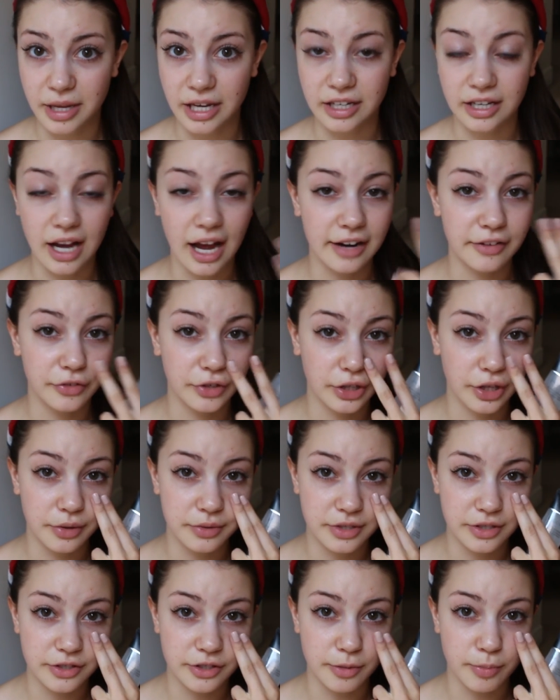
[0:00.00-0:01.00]
and kind of
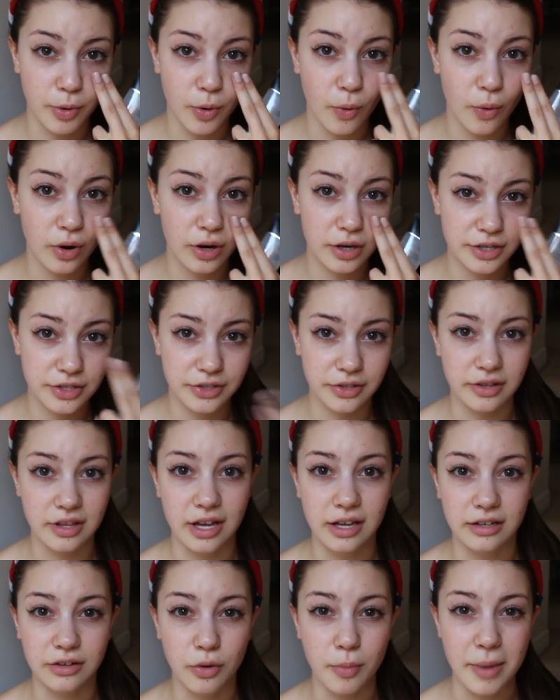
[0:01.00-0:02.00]
closes the pores so
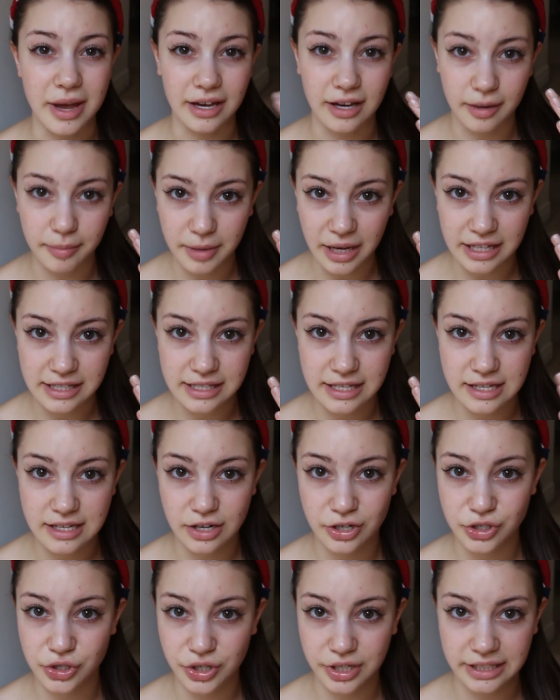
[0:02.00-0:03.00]
that no makeup gets in
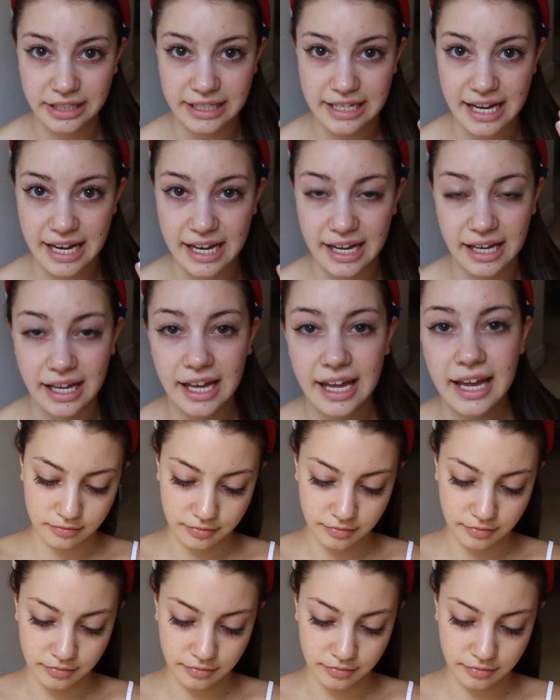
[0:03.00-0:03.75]
there during the day.